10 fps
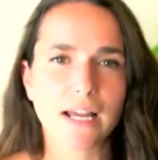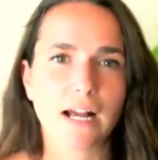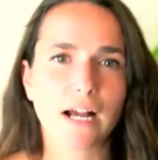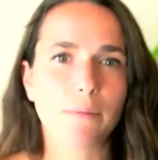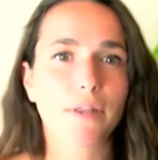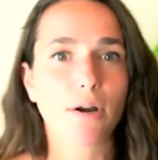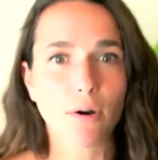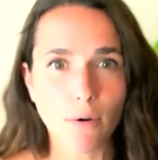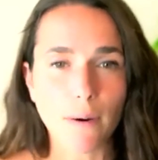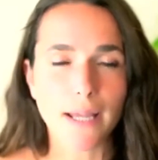um, that
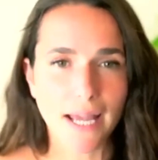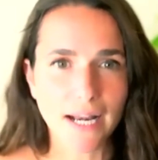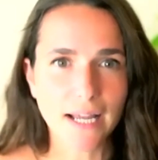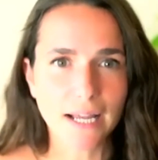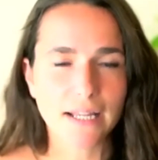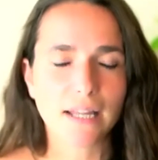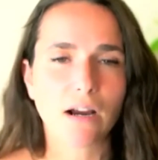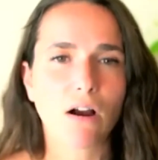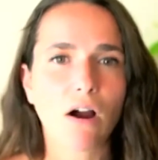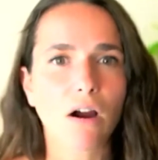are organic,
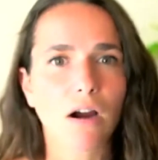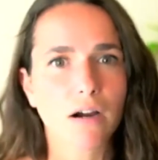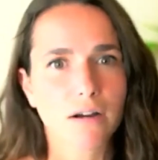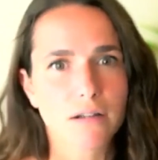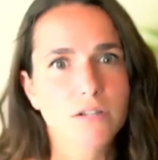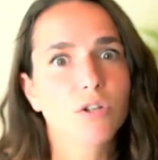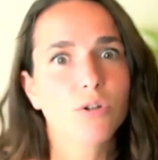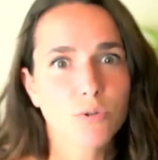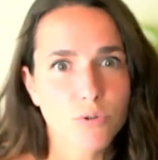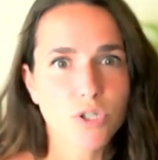there are
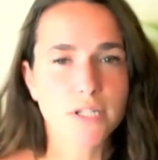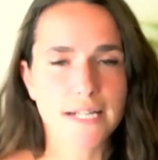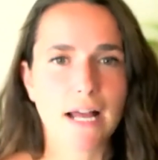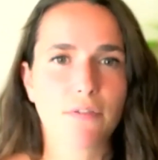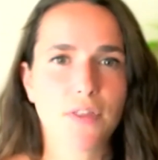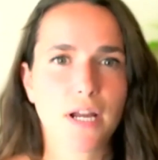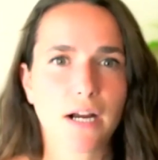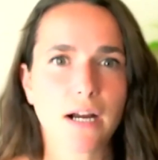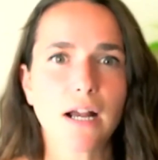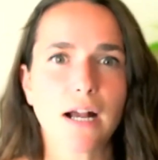solutions out
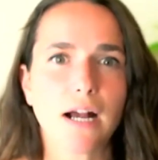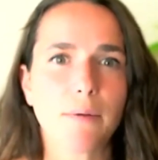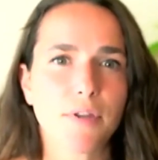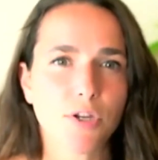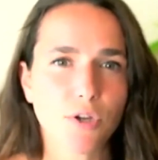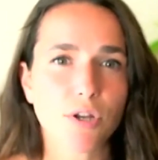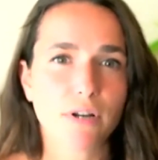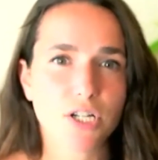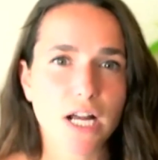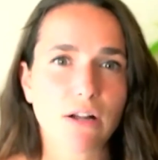there um, right. that you could
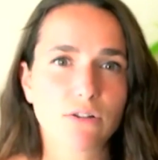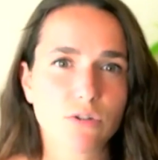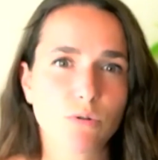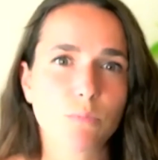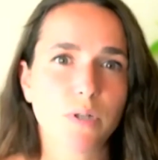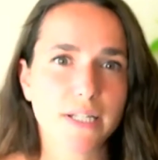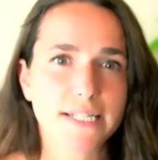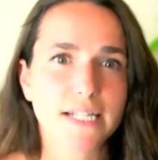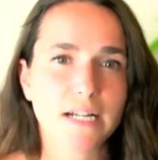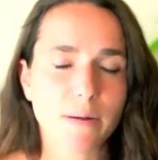reach out to
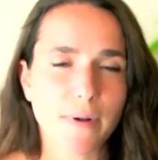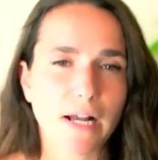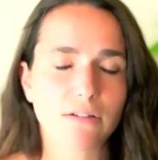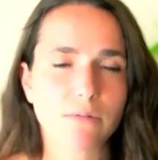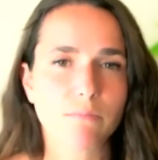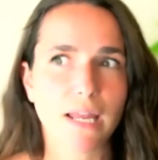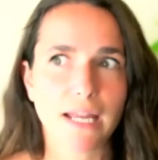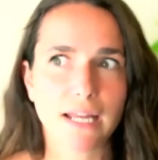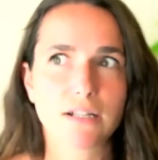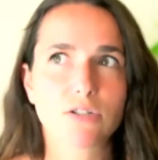Melissa about to
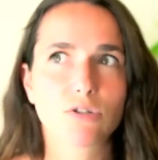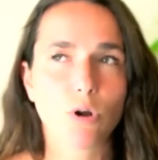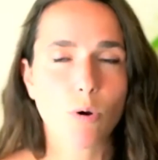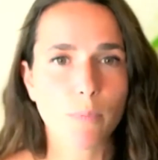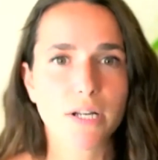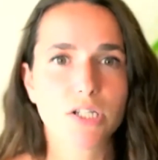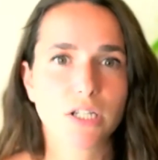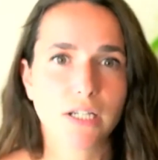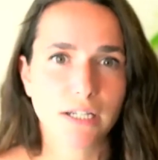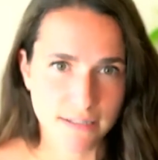make it so
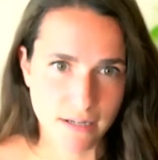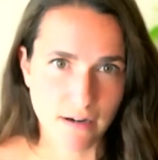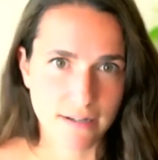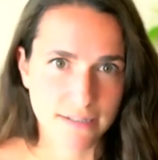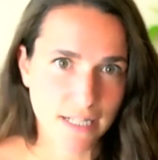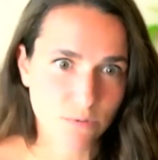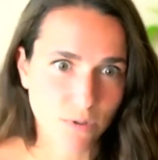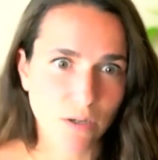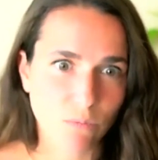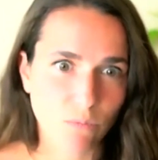much easier. Cause that's
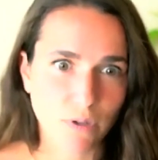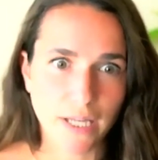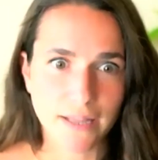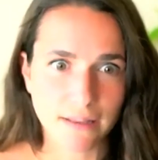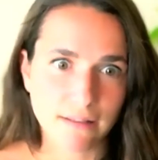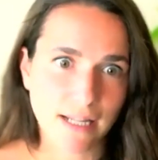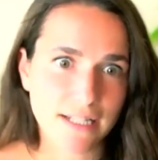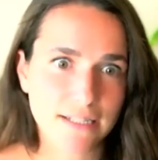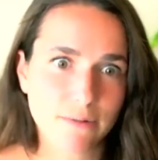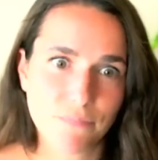really like,
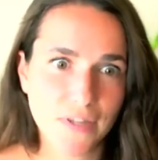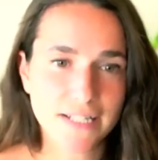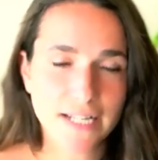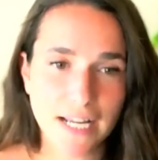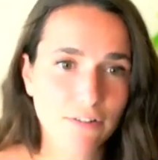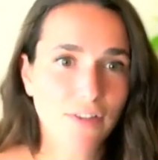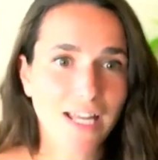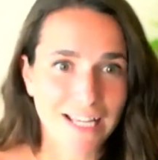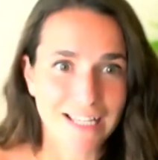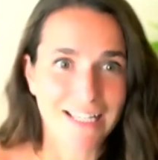that's, it's kind of
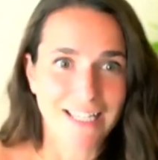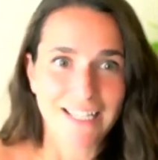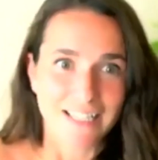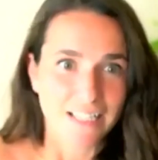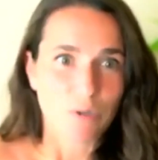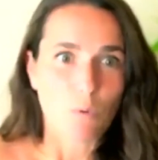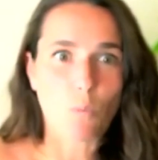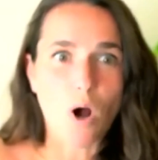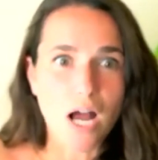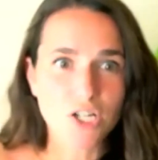like
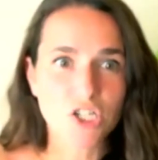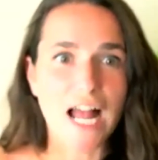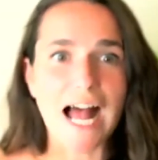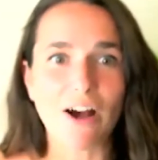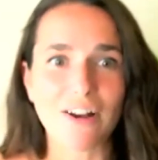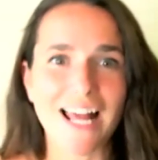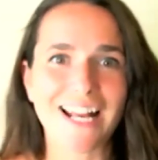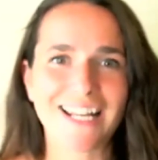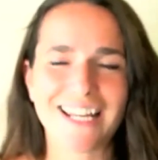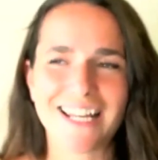wash out
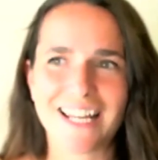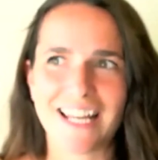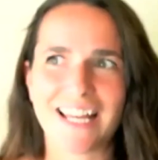any